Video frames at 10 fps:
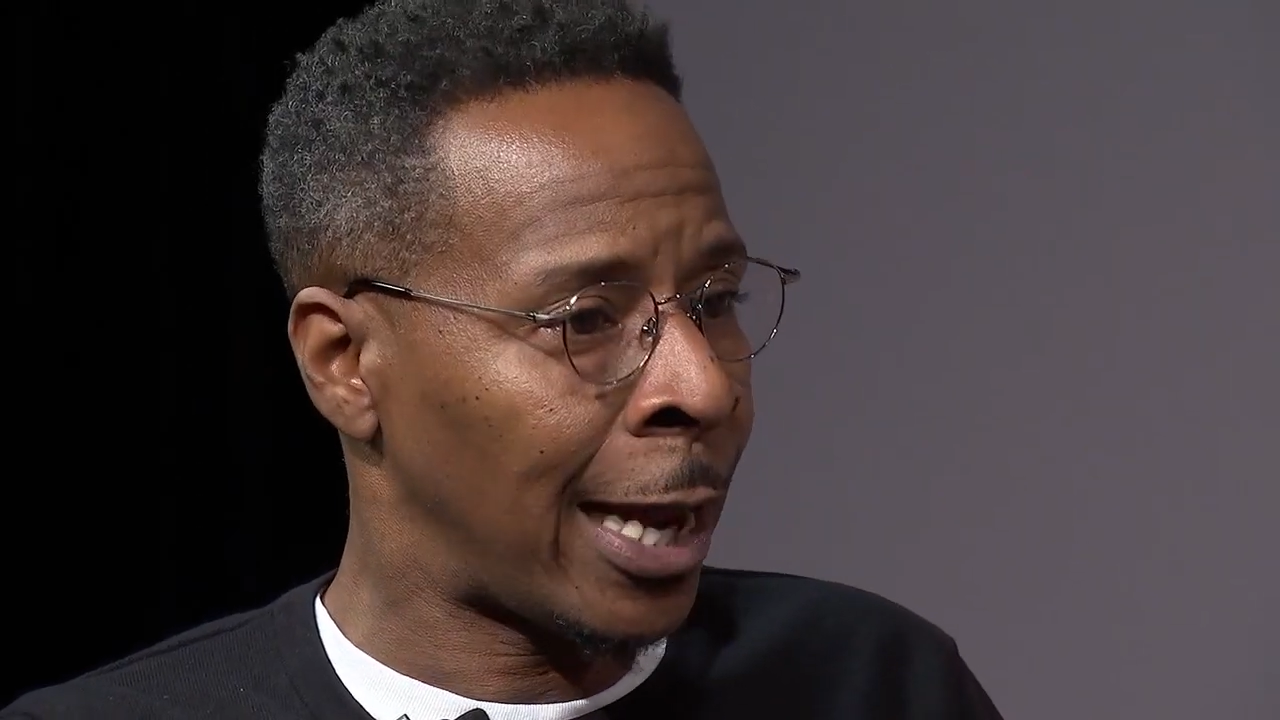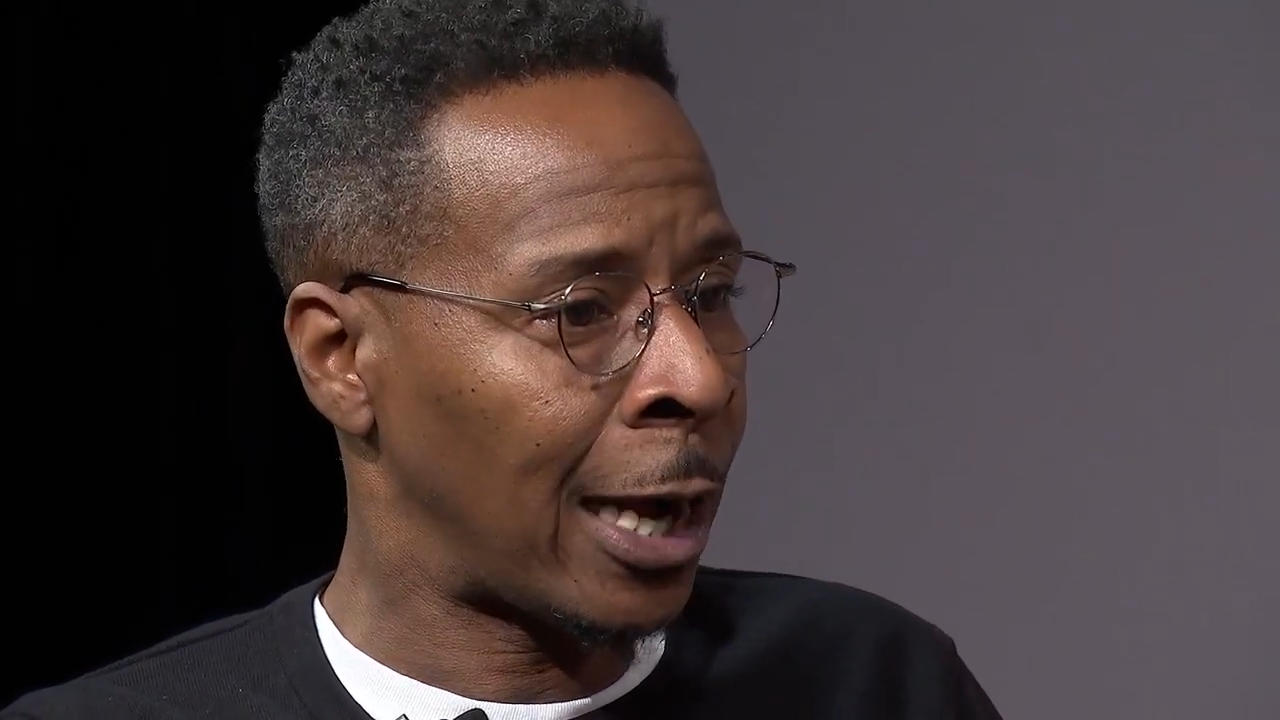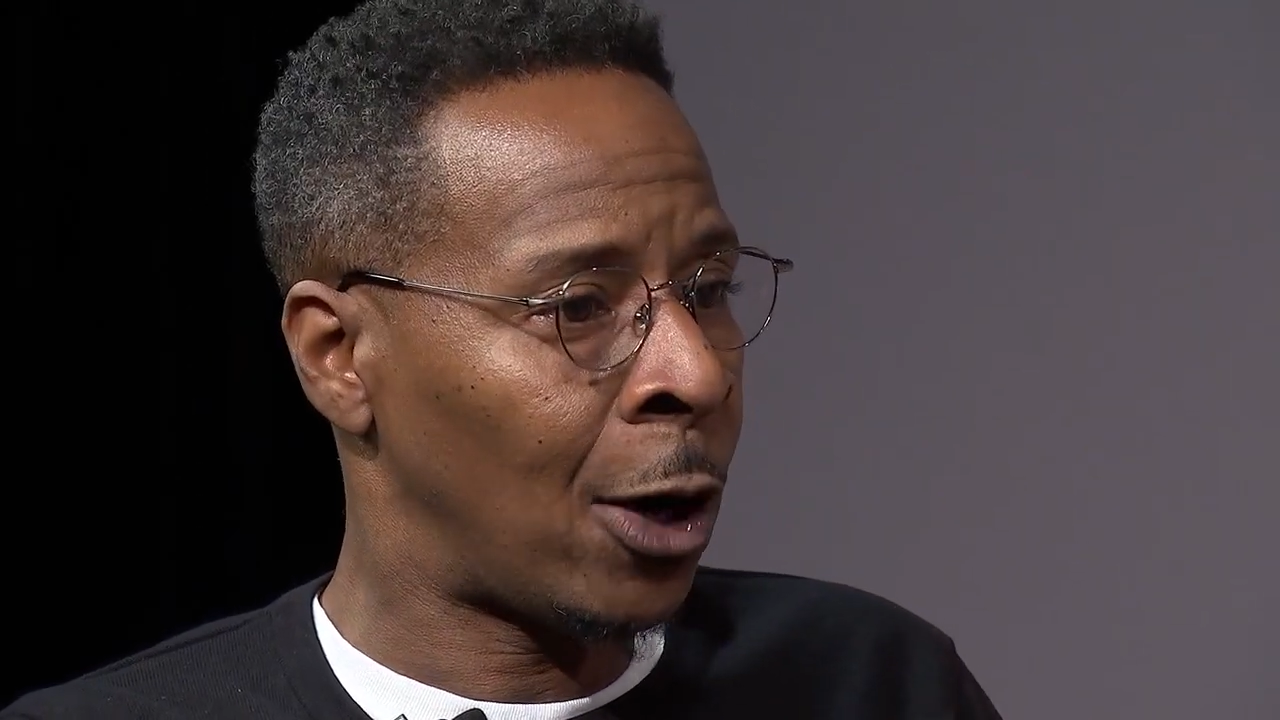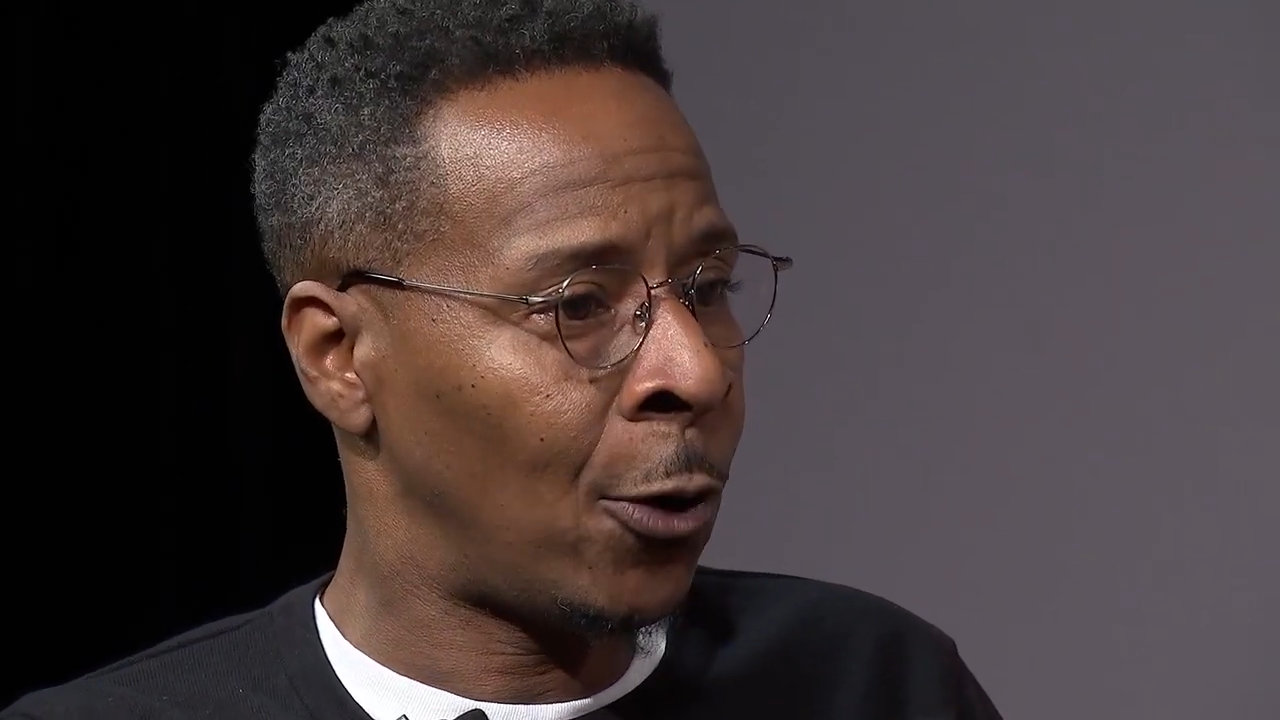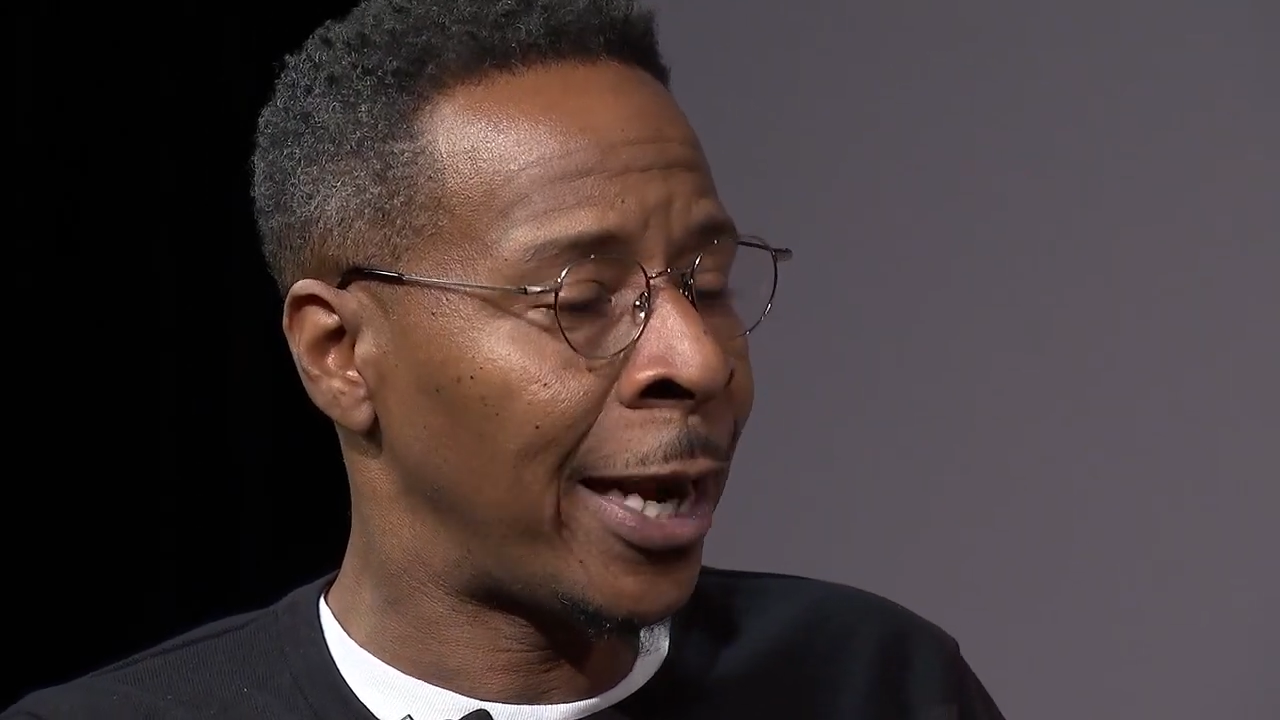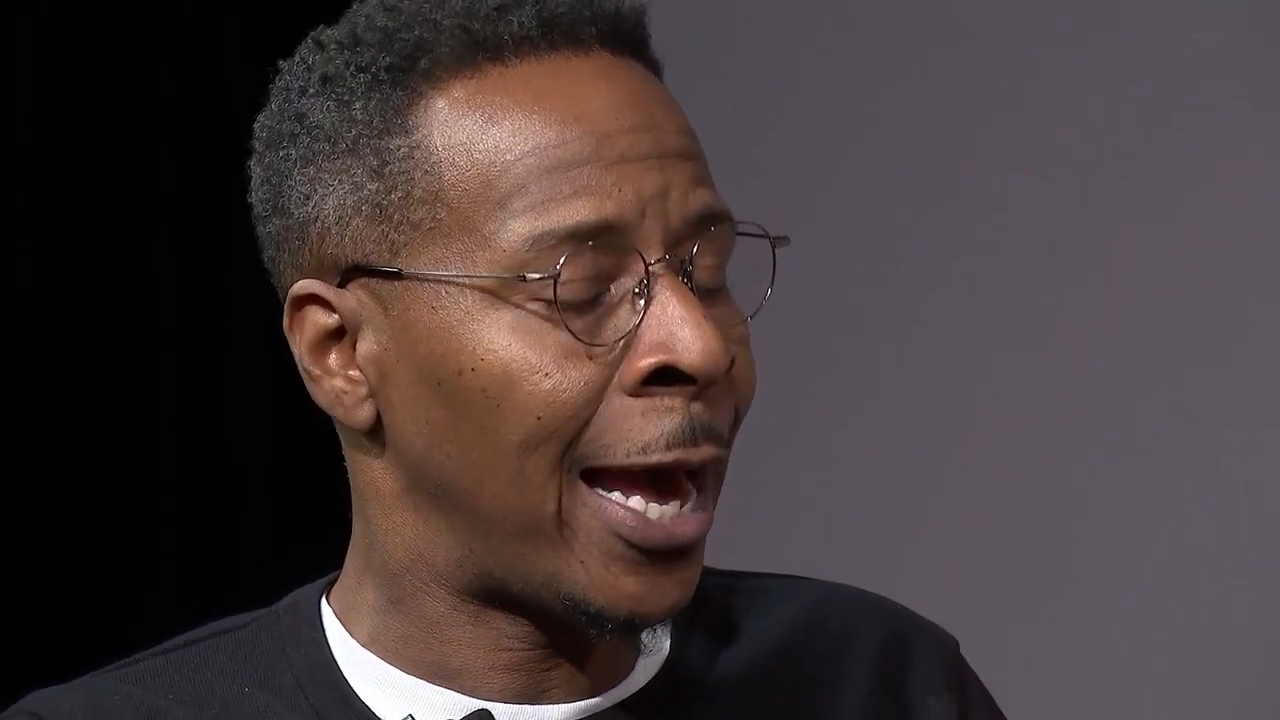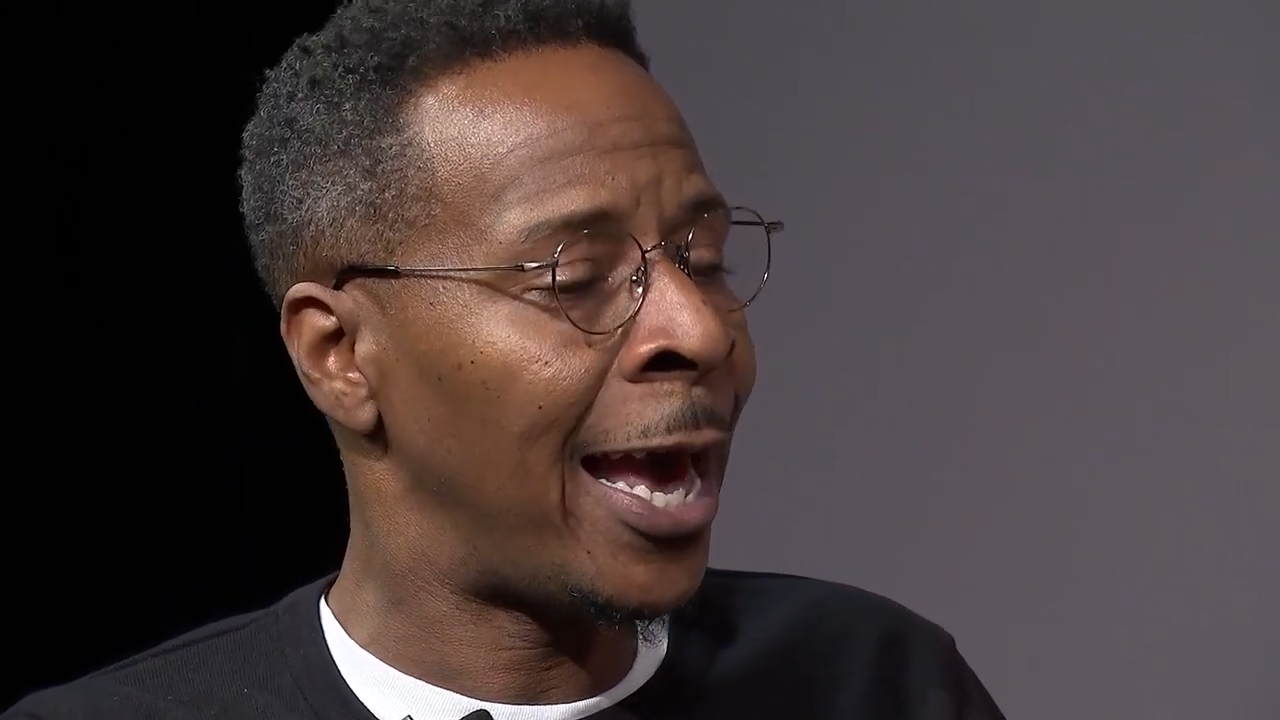I